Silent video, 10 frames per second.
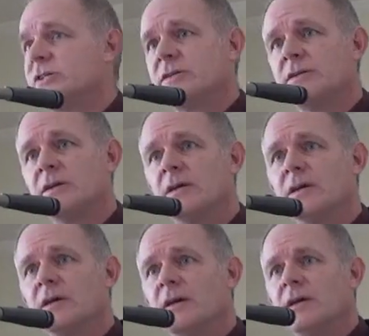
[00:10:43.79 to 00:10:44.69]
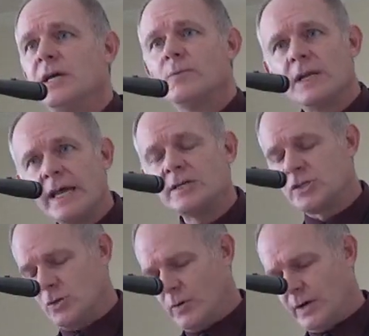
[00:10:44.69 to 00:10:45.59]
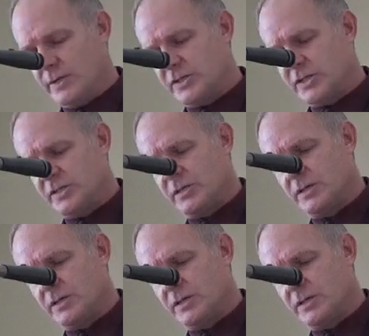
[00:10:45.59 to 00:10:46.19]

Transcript: Mm-hmm. It relates to us.